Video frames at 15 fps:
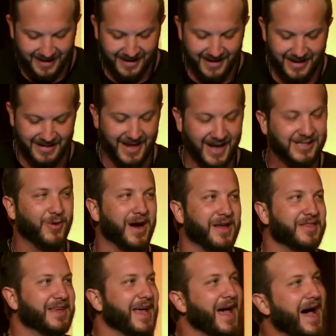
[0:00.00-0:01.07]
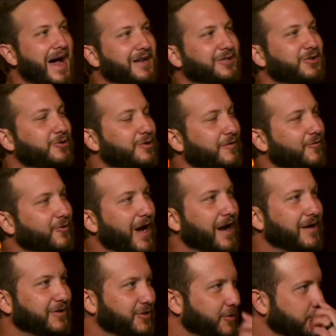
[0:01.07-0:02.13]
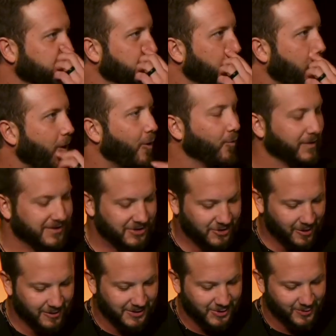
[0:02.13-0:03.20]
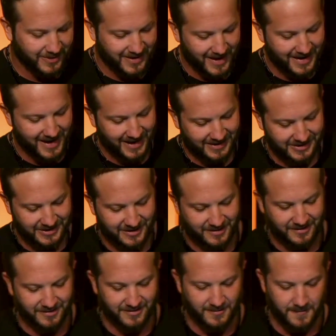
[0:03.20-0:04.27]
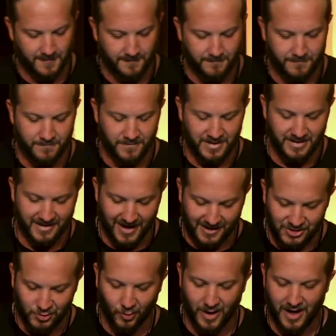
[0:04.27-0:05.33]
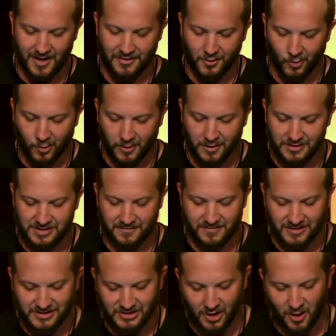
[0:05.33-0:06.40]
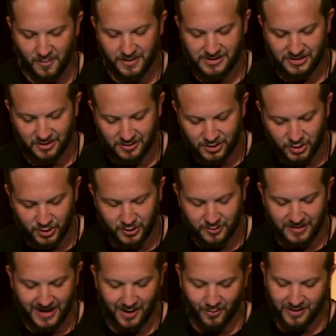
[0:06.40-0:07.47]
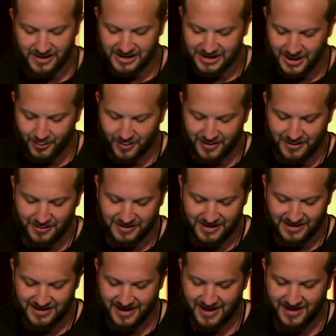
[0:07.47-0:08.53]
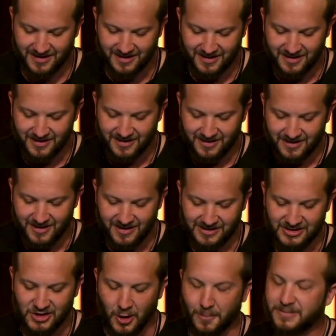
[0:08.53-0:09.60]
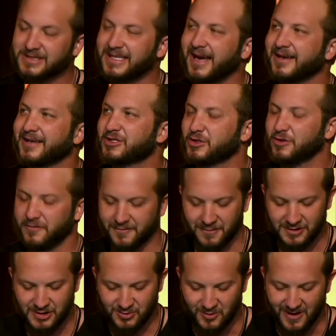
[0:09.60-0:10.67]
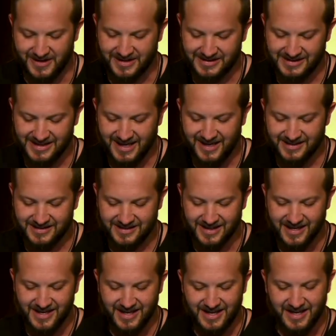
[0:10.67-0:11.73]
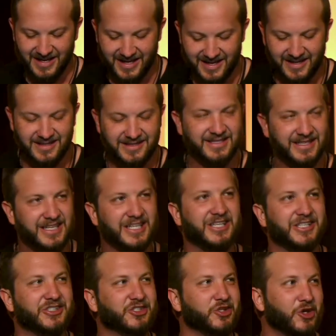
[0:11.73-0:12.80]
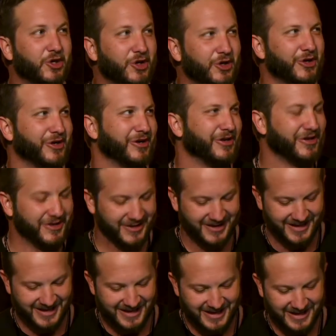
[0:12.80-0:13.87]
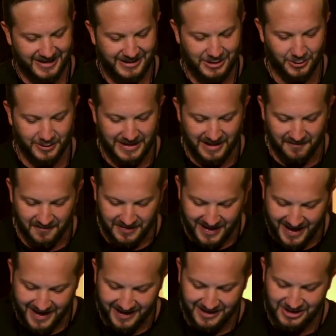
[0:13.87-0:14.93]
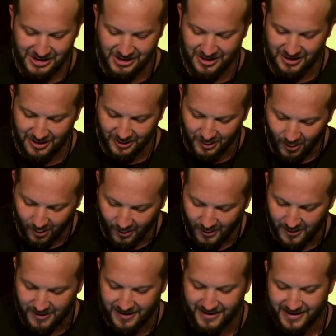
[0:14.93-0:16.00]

And that's why the attitude of gratitude always starts with that action. And that's why the words of the psalmist are true that I want to share with you today. In Psalms 92, verse 1, it says, it is good to give thanks to the Lord